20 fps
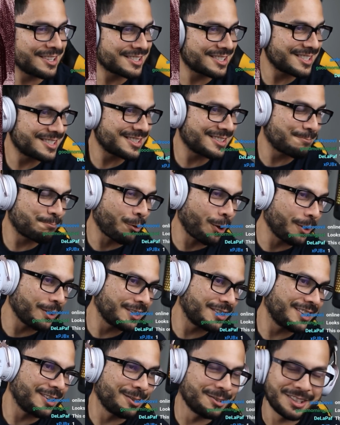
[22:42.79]
This is probably
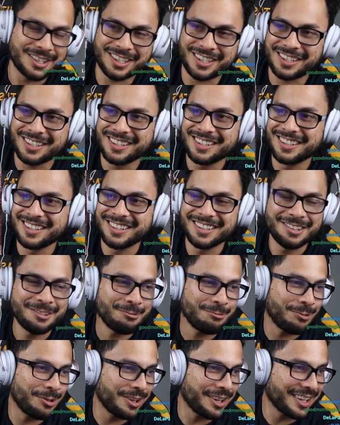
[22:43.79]
the only
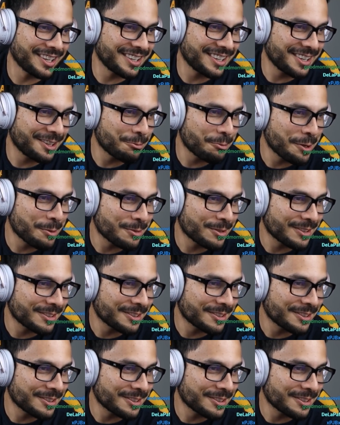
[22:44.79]
one I could get away with on